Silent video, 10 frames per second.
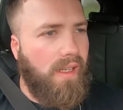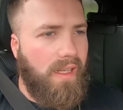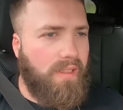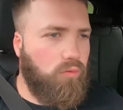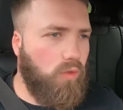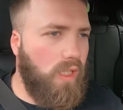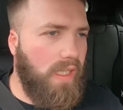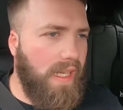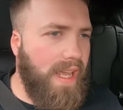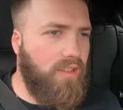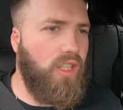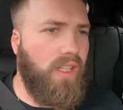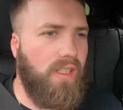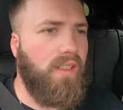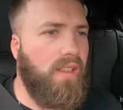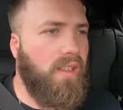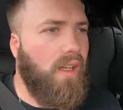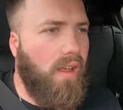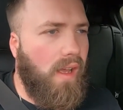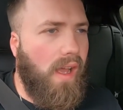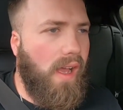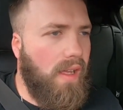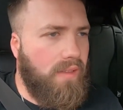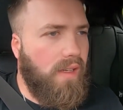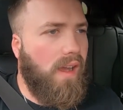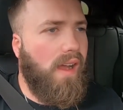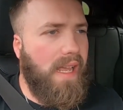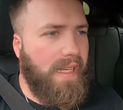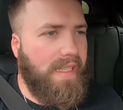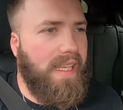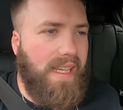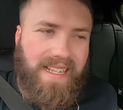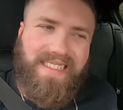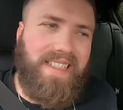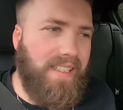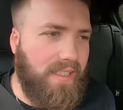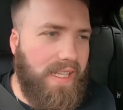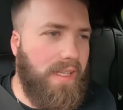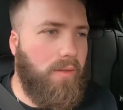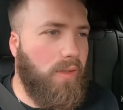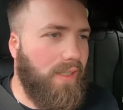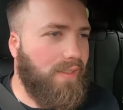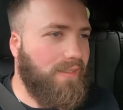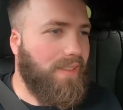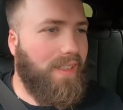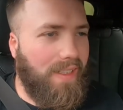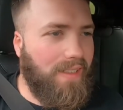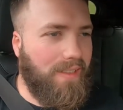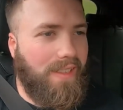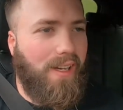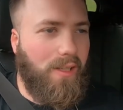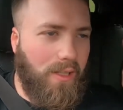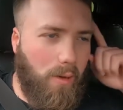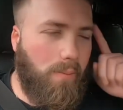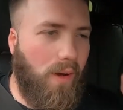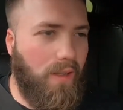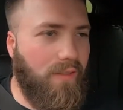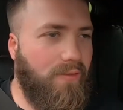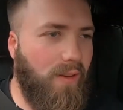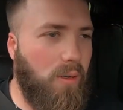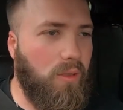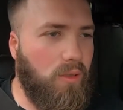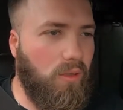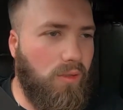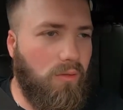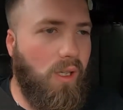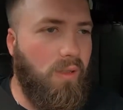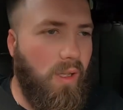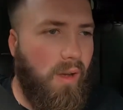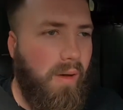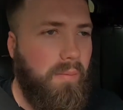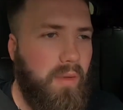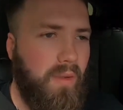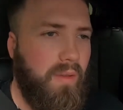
It's really edgy, and it does keep you in, like, your mind focused on the road a lot more.